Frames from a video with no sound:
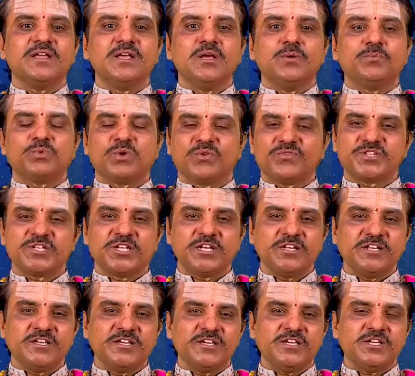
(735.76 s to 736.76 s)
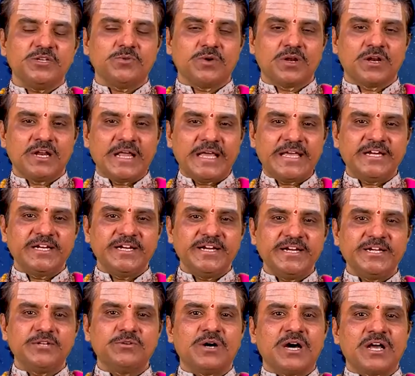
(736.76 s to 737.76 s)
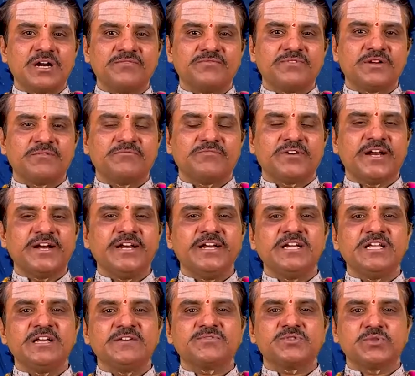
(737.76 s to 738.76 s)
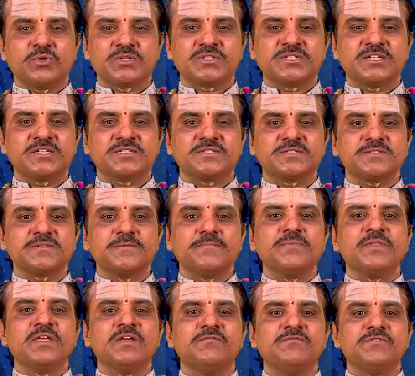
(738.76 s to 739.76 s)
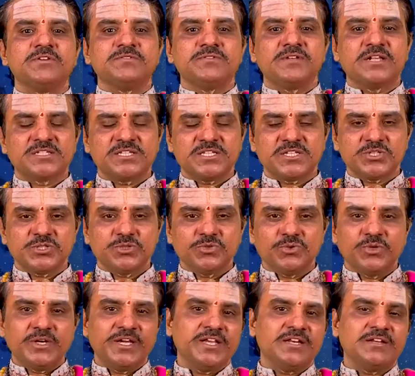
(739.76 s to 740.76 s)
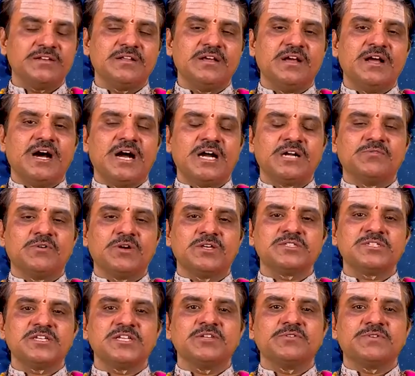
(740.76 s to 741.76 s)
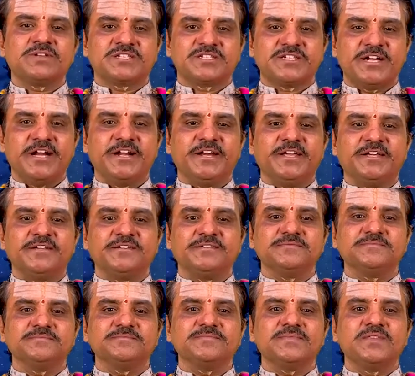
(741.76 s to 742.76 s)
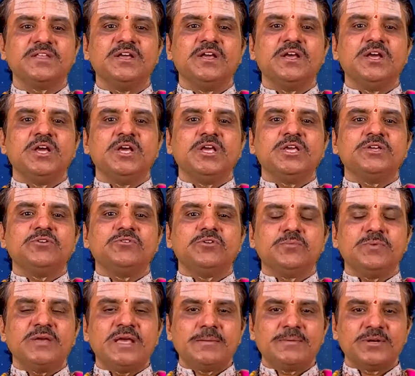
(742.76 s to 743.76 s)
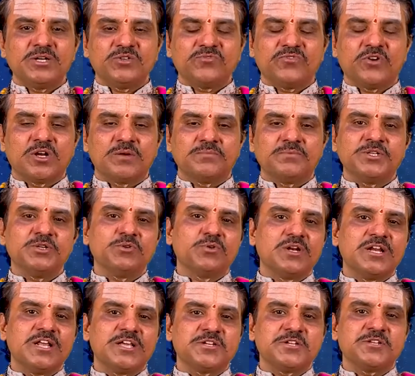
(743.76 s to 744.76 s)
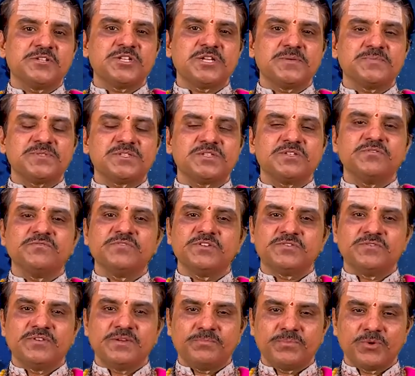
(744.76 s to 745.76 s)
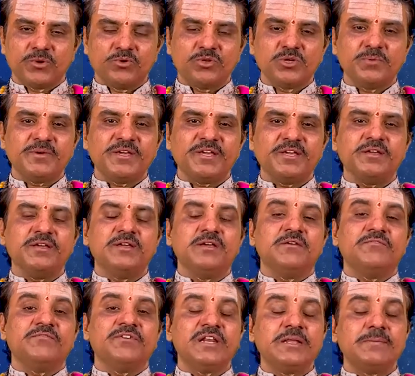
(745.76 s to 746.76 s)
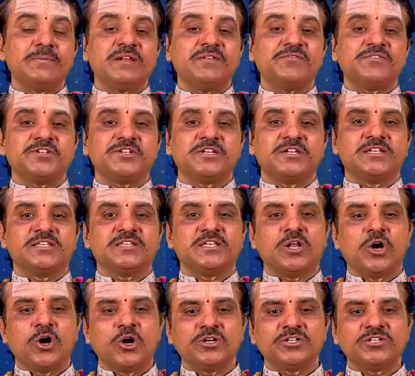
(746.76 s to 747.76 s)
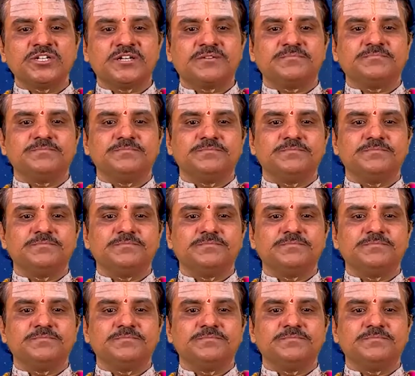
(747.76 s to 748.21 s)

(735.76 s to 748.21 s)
Professionally, you are likely to earn from variety of sources which will assist you in advancing your standing. You will be able to form new relationships which will prove to be very beneficial in the long term.